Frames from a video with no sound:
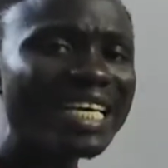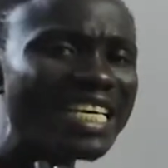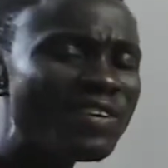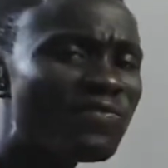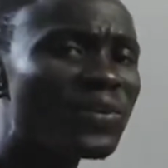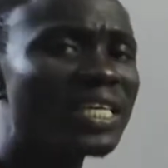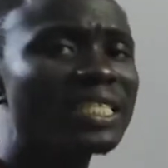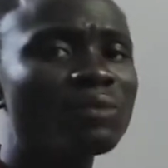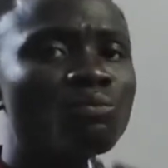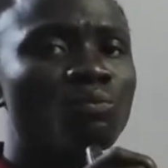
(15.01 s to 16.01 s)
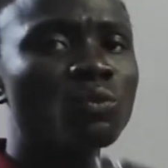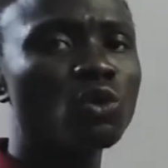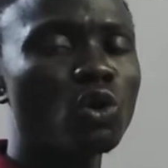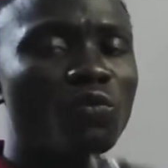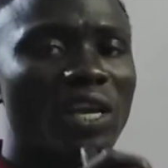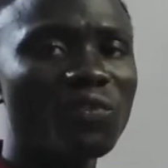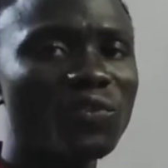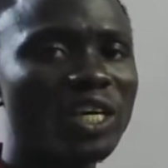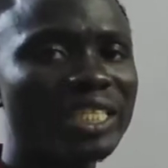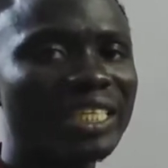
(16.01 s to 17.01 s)
inverse of a
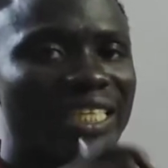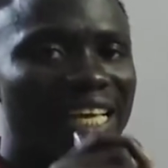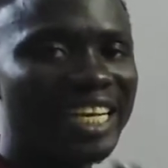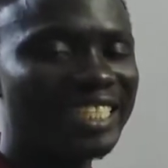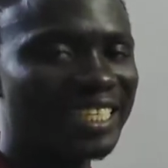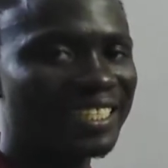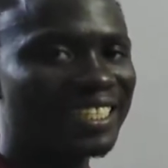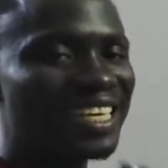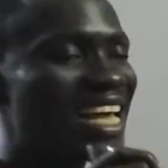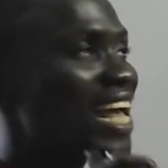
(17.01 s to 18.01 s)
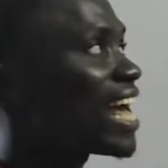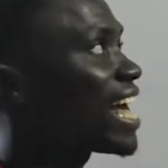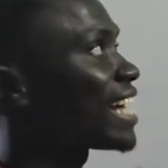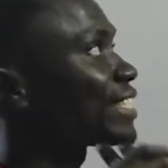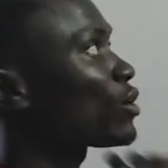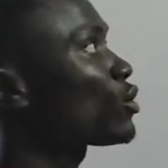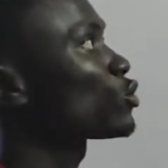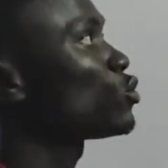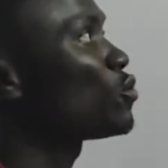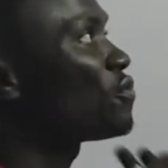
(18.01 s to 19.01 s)
function exists and
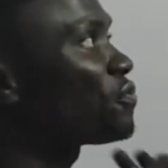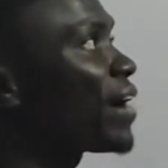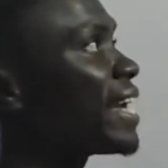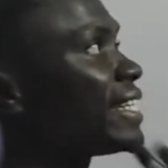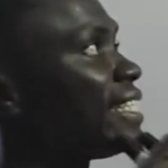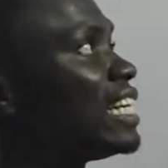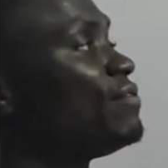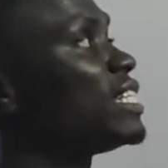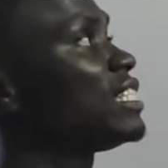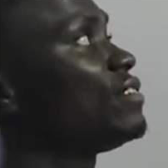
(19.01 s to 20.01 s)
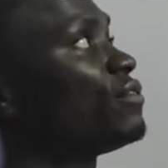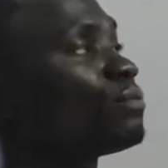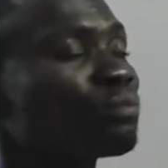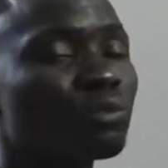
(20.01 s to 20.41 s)
also find the derivative